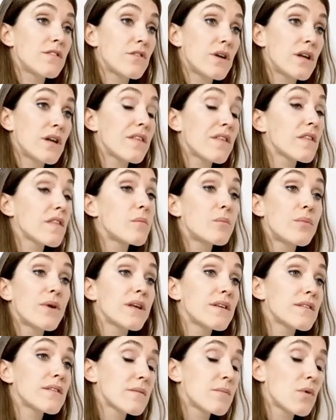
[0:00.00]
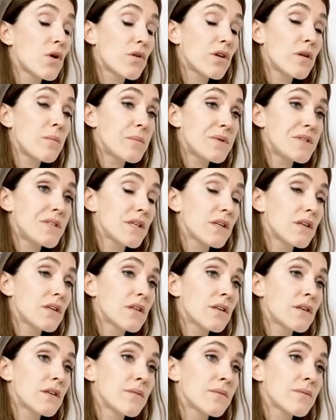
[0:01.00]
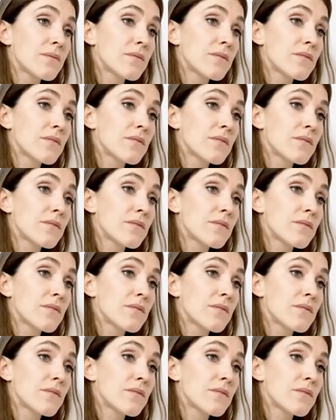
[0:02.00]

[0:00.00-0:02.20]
is there anything that brings them on in particular?